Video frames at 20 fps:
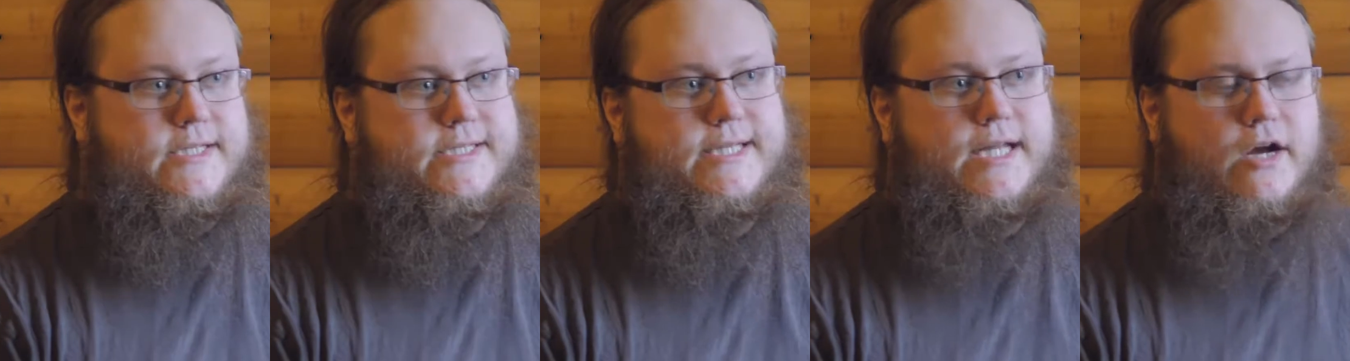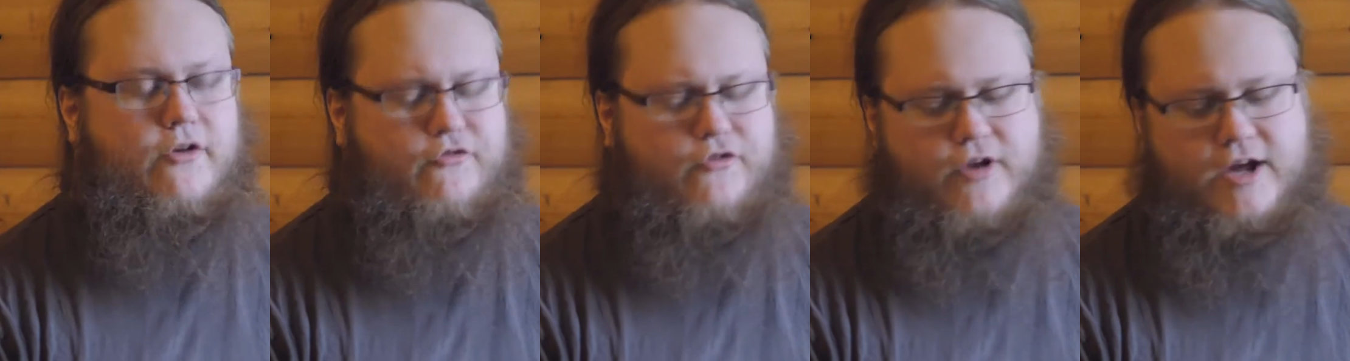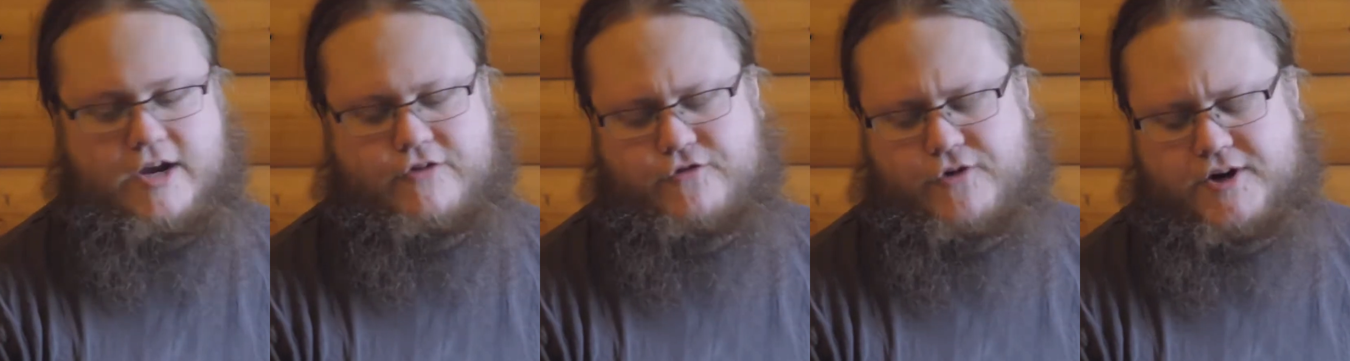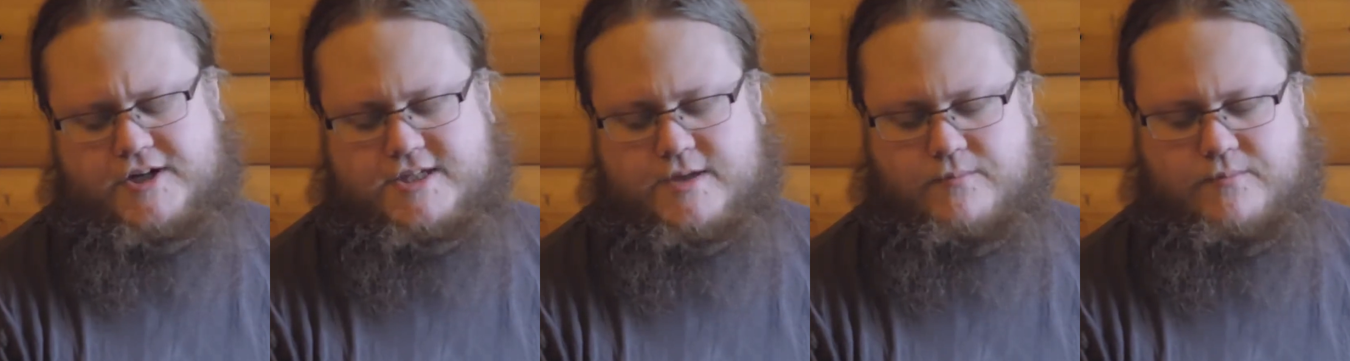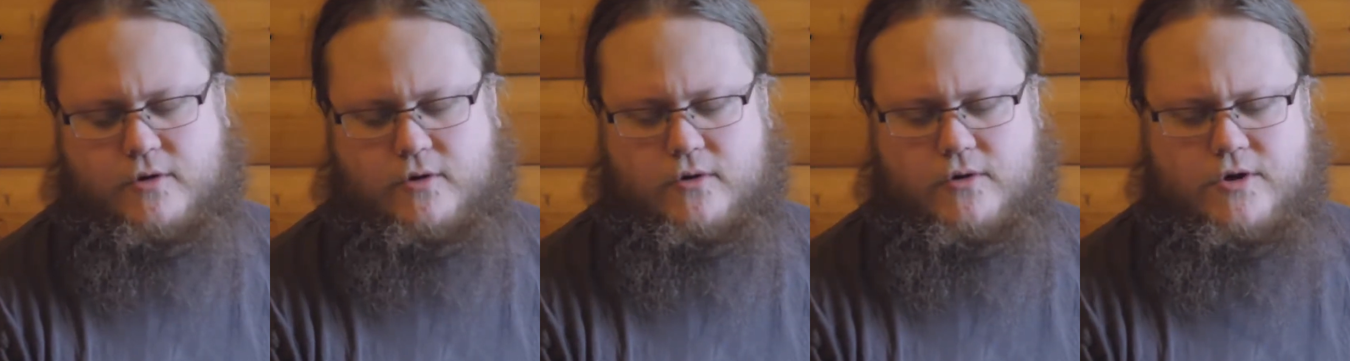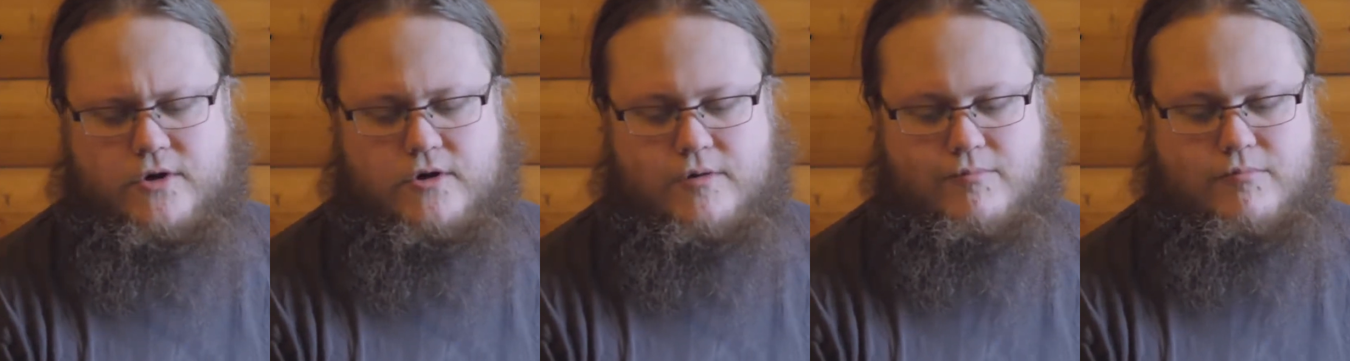Stuff like, for
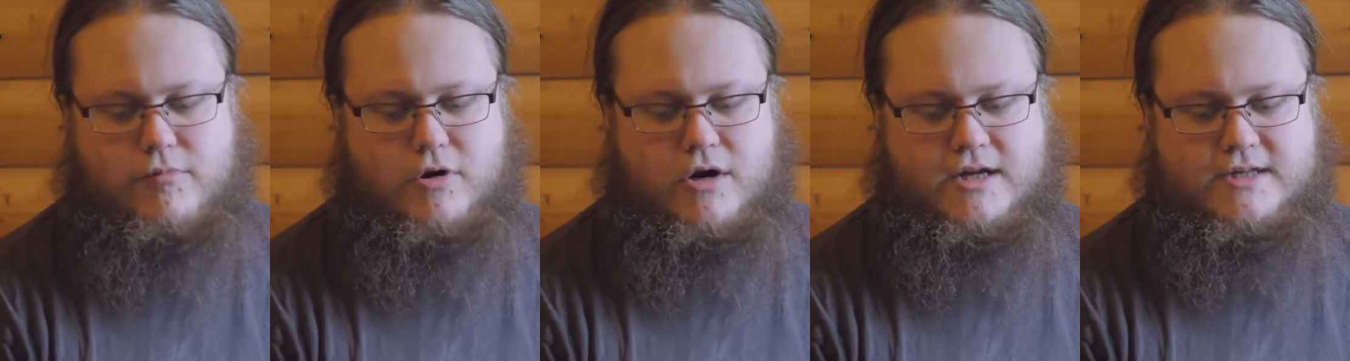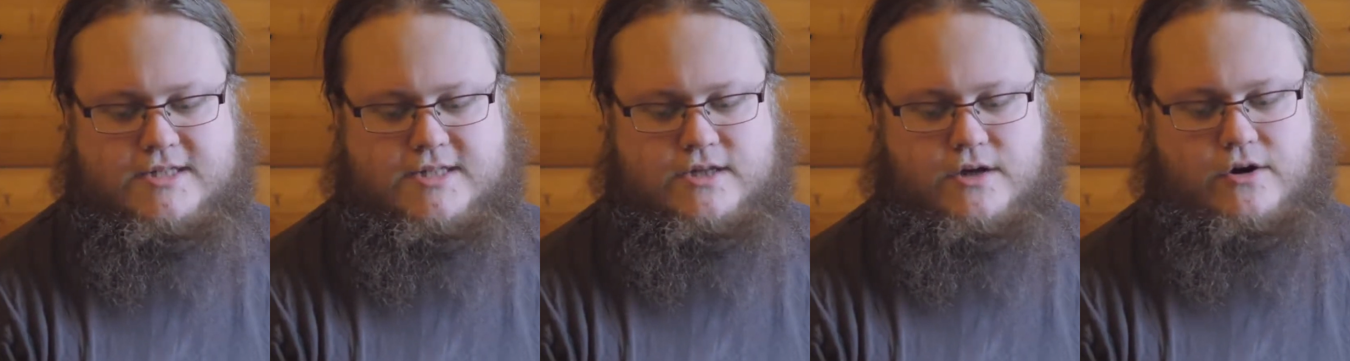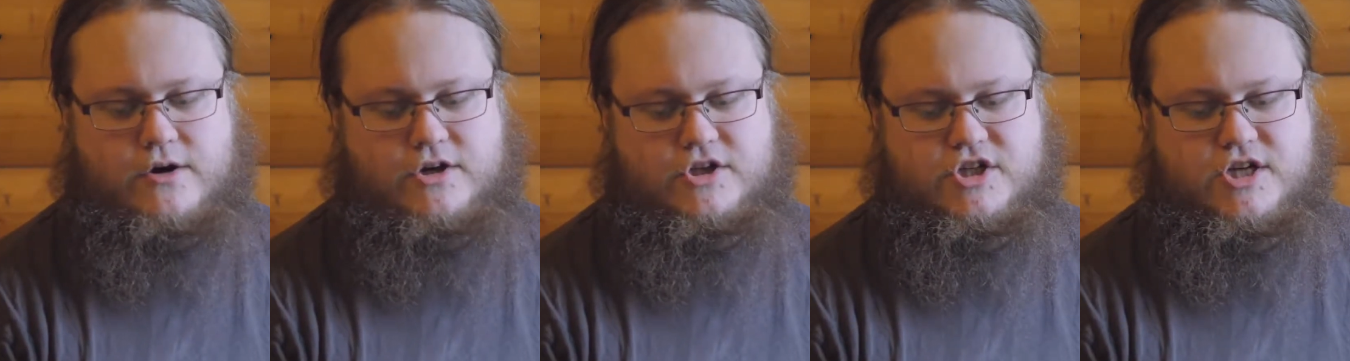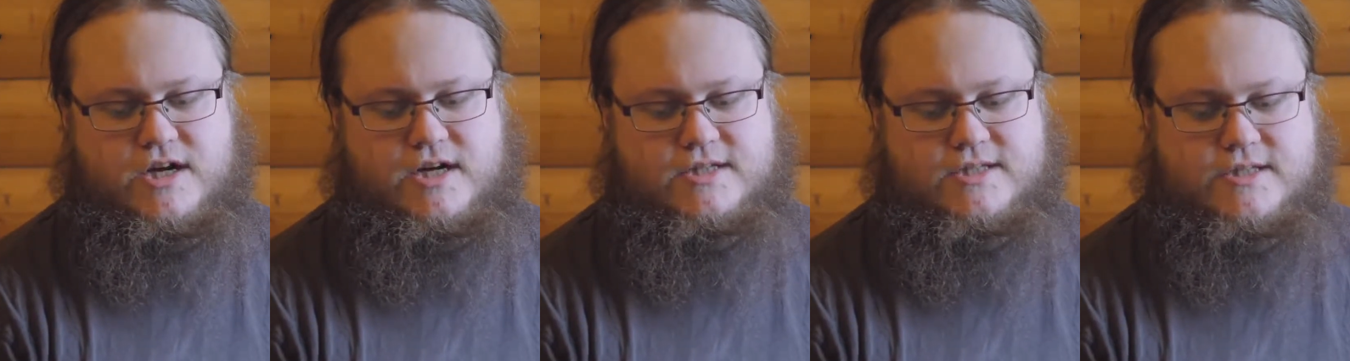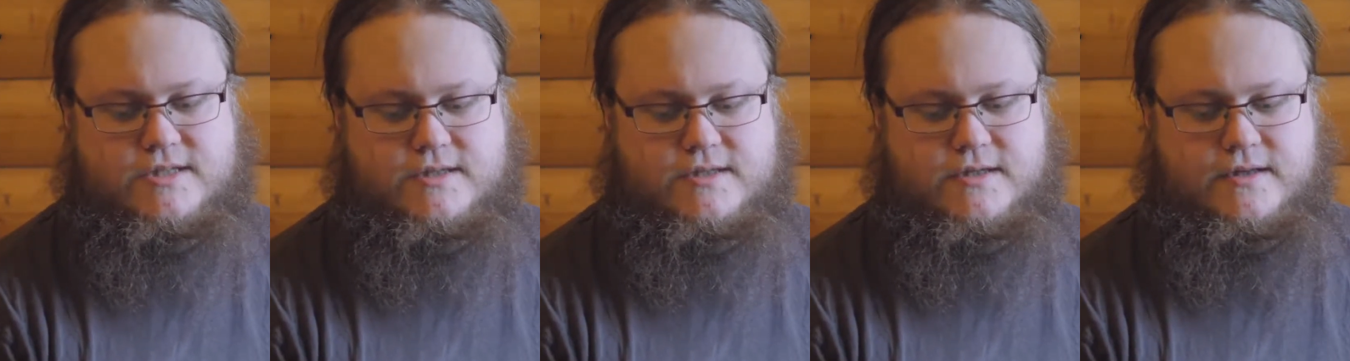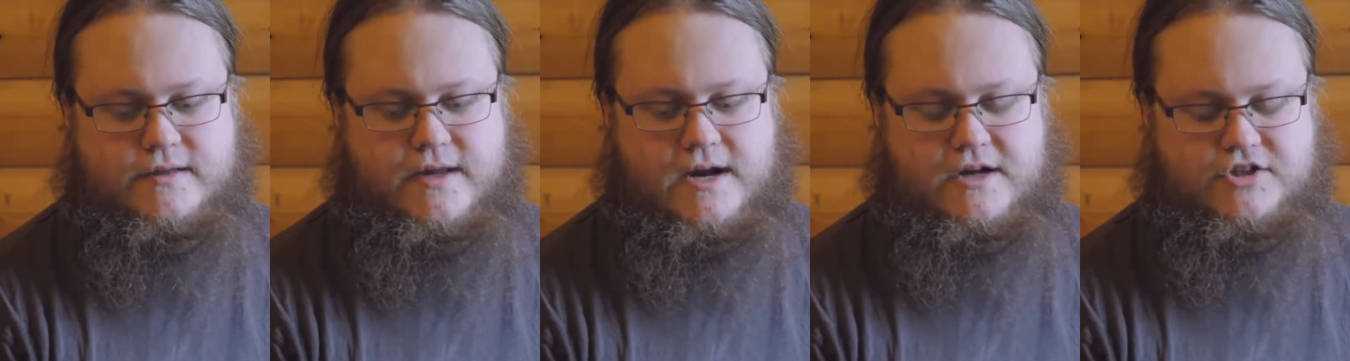example, bullets are
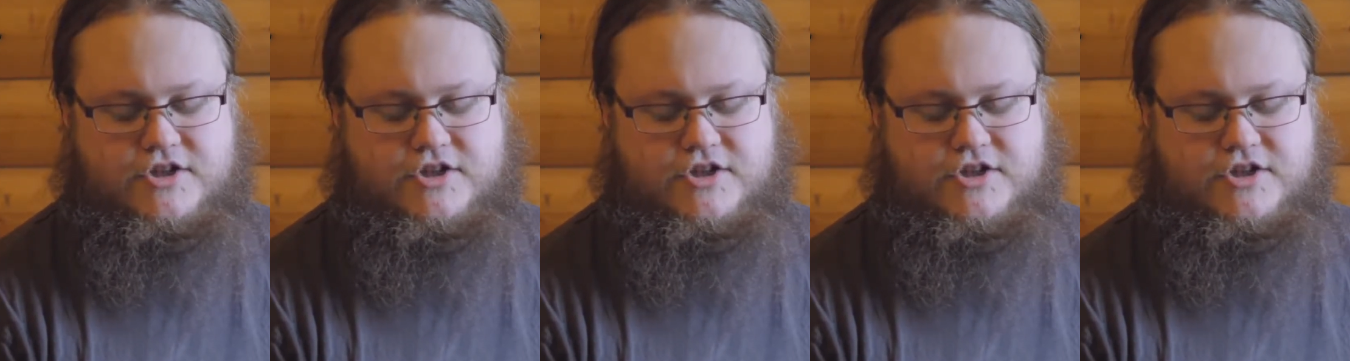just